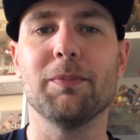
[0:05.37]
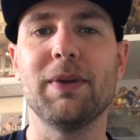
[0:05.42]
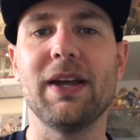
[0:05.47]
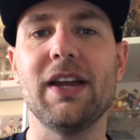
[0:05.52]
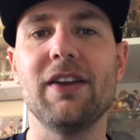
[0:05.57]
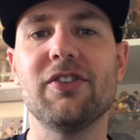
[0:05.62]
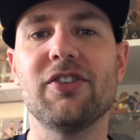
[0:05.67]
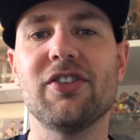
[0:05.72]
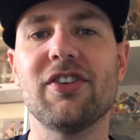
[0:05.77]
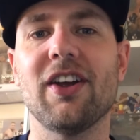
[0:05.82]

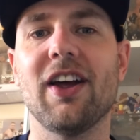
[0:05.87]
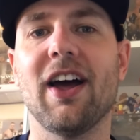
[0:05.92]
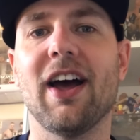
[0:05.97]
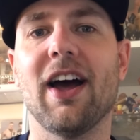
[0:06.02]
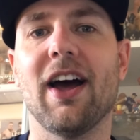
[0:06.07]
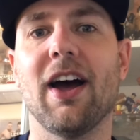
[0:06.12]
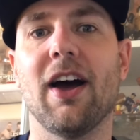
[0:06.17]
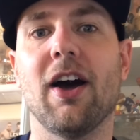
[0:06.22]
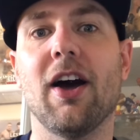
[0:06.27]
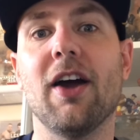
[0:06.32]
Beach.
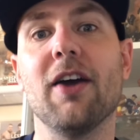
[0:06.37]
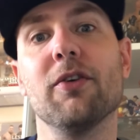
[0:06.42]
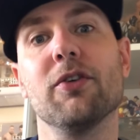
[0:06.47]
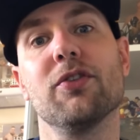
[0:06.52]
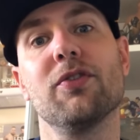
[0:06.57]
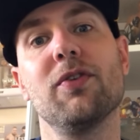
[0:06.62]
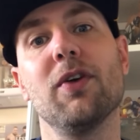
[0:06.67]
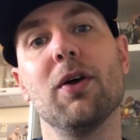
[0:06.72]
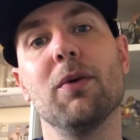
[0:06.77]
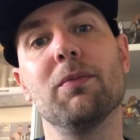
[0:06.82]
It
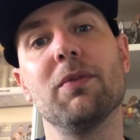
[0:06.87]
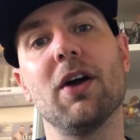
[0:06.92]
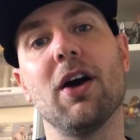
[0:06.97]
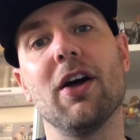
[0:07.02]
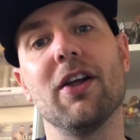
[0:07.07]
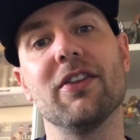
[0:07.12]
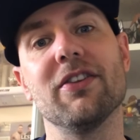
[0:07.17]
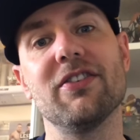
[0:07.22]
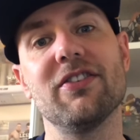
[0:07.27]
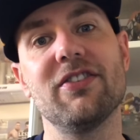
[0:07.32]
was filmed
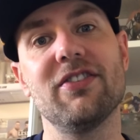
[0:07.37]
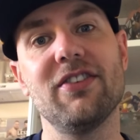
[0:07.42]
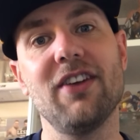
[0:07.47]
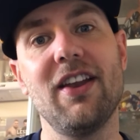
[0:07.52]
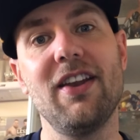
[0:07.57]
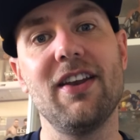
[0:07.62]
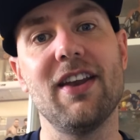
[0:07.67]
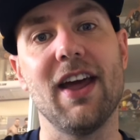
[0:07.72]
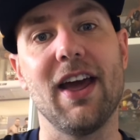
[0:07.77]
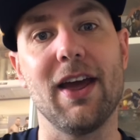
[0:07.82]
on
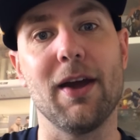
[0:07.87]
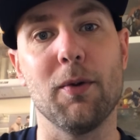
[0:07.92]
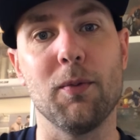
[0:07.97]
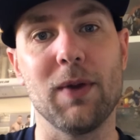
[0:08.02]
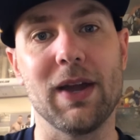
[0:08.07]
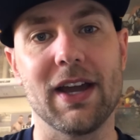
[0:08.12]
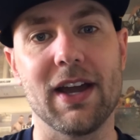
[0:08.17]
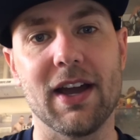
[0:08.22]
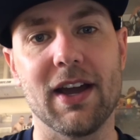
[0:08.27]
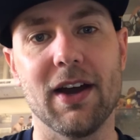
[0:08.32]
Sunday a
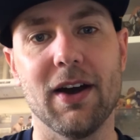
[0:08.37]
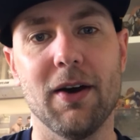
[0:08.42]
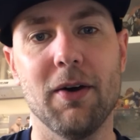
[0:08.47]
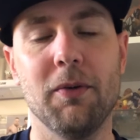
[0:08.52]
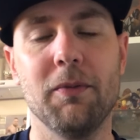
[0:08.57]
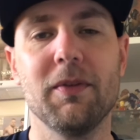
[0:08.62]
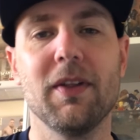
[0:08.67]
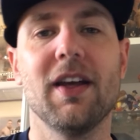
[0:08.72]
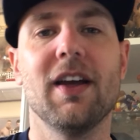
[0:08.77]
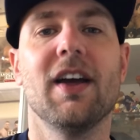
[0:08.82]
week
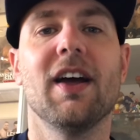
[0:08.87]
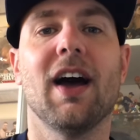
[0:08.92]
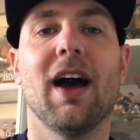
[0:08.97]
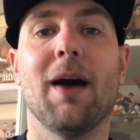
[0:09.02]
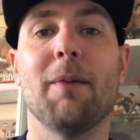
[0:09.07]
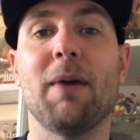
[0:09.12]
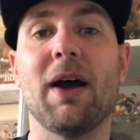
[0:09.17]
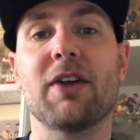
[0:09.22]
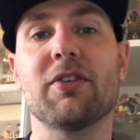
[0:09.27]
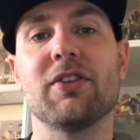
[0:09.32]
ago.
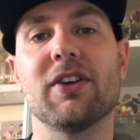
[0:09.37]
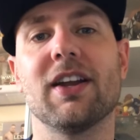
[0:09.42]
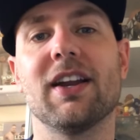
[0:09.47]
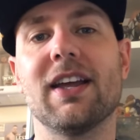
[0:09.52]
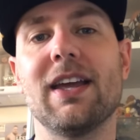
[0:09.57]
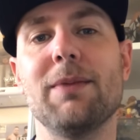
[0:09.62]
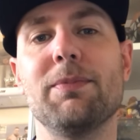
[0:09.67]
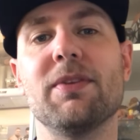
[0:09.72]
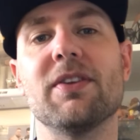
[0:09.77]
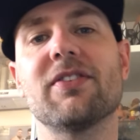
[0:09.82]
I'm actually going
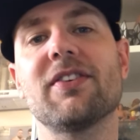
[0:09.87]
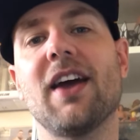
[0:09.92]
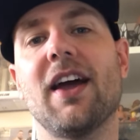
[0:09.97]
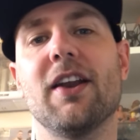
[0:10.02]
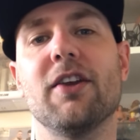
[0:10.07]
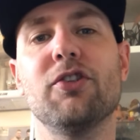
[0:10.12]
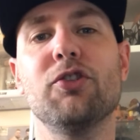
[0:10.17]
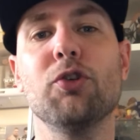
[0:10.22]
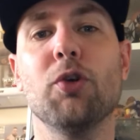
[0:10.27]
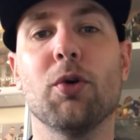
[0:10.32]
to keep this
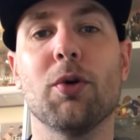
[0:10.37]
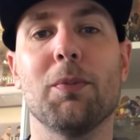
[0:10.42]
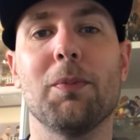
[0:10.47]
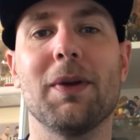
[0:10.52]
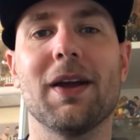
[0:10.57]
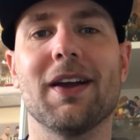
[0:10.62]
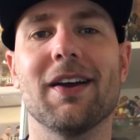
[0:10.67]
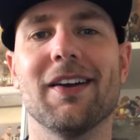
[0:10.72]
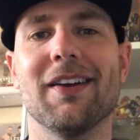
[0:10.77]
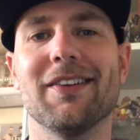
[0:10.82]
kind of short
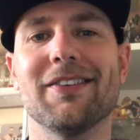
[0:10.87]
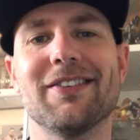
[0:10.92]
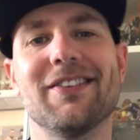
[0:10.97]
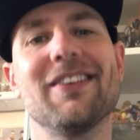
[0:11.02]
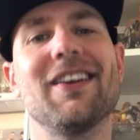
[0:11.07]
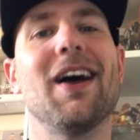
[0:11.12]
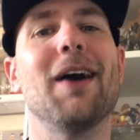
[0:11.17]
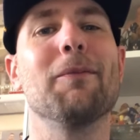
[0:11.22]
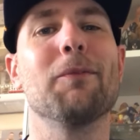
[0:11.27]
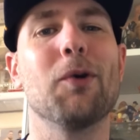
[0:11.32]

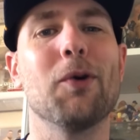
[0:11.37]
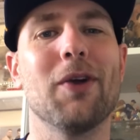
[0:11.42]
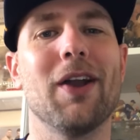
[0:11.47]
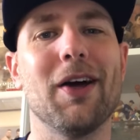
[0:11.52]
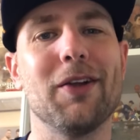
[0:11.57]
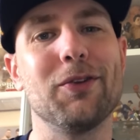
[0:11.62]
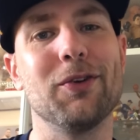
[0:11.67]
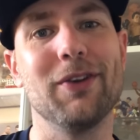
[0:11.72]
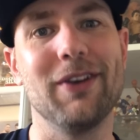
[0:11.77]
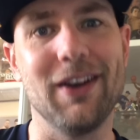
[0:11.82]
because I'm going
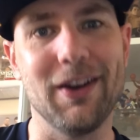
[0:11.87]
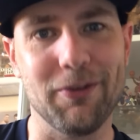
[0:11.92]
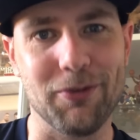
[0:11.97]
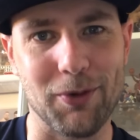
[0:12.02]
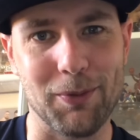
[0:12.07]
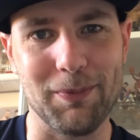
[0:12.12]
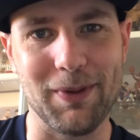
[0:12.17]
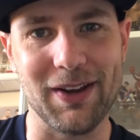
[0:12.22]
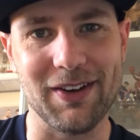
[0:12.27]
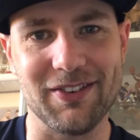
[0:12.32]
out to a
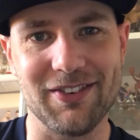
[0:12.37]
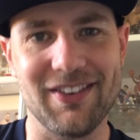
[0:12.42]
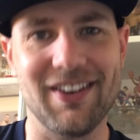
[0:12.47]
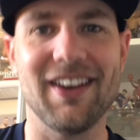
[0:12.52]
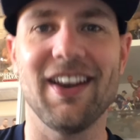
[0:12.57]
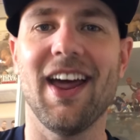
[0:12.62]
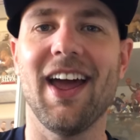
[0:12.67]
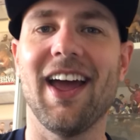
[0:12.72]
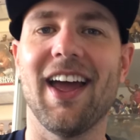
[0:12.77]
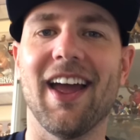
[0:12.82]
different beach
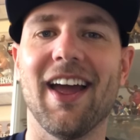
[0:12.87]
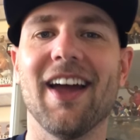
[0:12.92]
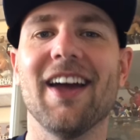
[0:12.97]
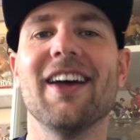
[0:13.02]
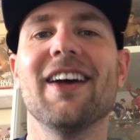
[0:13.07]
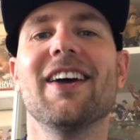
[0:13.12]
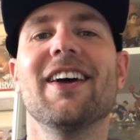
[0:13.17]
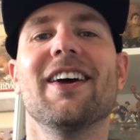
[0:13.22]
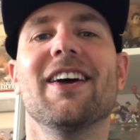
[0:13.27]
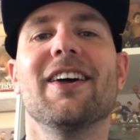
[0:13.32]
today
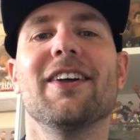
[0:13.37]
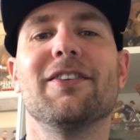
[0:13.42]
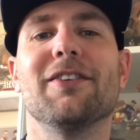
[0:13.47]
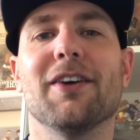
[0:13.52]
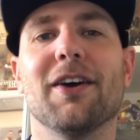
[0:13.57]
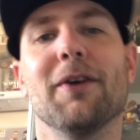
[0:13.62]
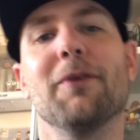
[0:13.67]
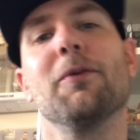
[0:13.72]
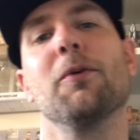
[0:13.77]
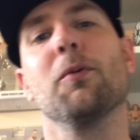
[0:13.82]

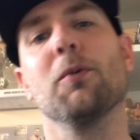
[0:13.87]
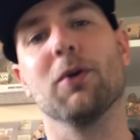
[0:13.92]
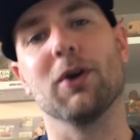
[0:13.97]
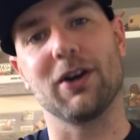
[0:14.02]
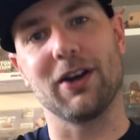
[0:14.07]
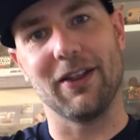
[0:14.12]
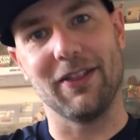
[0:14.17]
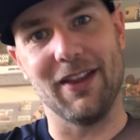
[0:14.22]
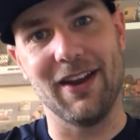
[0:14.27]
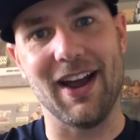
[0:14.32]
to
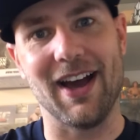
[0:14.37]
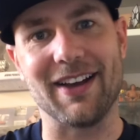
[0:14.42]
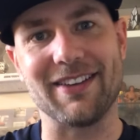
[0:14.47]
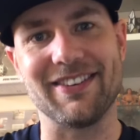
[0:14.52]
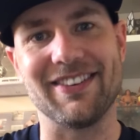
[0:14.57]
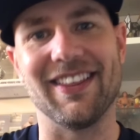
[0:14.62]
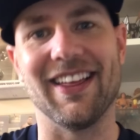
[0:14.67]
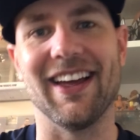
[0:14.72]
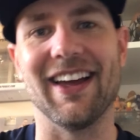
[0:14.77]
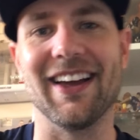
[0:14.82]
work on the
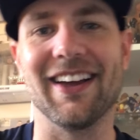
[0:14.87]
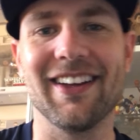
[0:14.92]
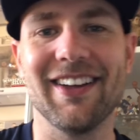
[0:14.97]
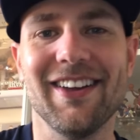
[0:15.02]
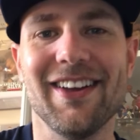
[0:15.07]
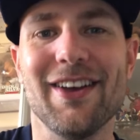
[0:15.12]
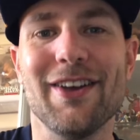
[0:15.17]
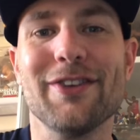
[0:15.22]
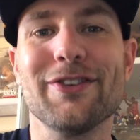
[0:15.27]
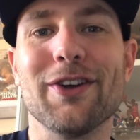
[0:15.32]
next thing.
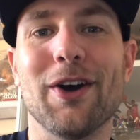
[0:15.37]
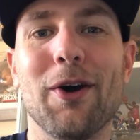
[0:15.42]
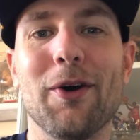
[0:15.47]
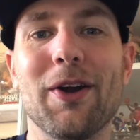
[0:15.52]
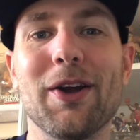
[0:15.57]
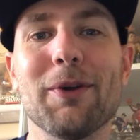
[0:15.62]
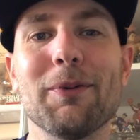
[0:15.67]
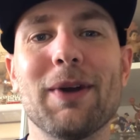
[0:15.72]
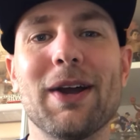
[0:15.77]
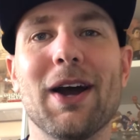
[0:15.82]
So
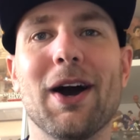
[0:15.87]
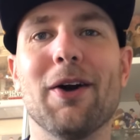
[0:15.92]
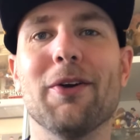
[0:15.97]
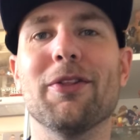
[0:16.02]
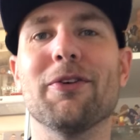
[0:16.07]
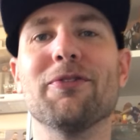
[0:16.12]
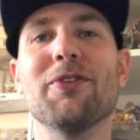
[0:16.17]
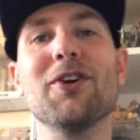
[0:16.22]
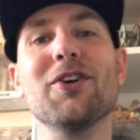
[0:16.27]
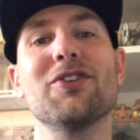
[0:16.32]
here we go.
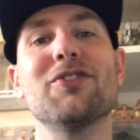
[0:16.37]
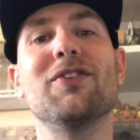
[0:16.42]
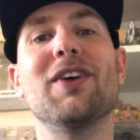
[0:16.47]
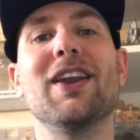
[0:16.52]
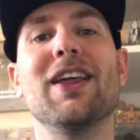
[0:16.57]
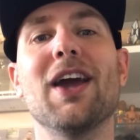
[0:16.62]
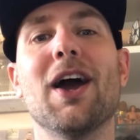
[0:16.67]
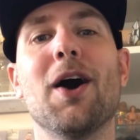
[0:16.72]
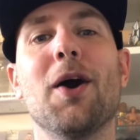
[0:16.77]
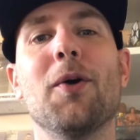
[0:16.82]
The first
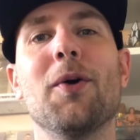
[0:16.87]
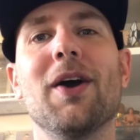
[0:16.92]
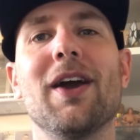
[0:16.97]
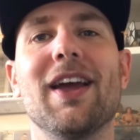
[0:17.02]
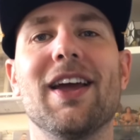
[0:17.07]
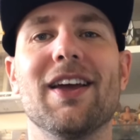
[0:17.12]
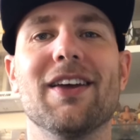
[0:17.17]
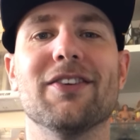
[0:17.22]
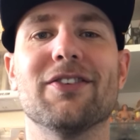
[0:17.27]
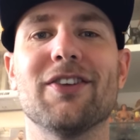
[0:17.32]
video
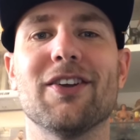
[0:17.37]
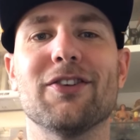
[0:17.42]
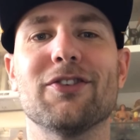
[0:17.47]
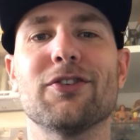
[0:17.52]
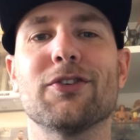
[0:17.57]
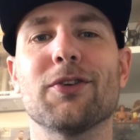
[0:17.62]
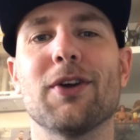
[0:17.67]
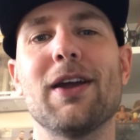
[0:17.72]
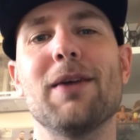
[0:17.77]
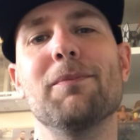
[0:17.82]
is
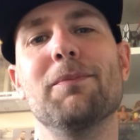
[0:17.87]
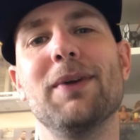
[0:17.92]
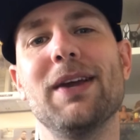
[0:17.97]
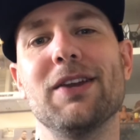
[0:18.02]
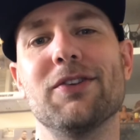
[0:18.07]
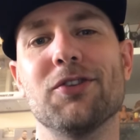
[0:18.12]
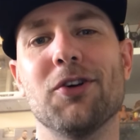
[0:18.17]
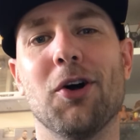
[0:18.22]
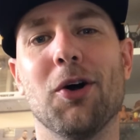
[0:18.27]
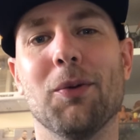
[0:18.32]
Straight
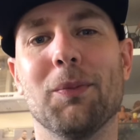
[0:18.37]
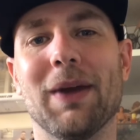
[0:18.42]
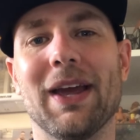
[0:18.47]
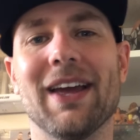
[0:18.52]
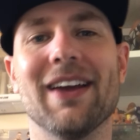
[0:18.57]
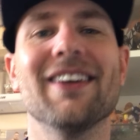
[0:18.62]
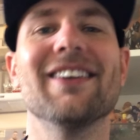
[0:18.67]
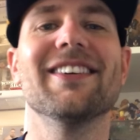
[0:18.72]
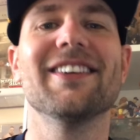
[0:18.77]
Beach Homie.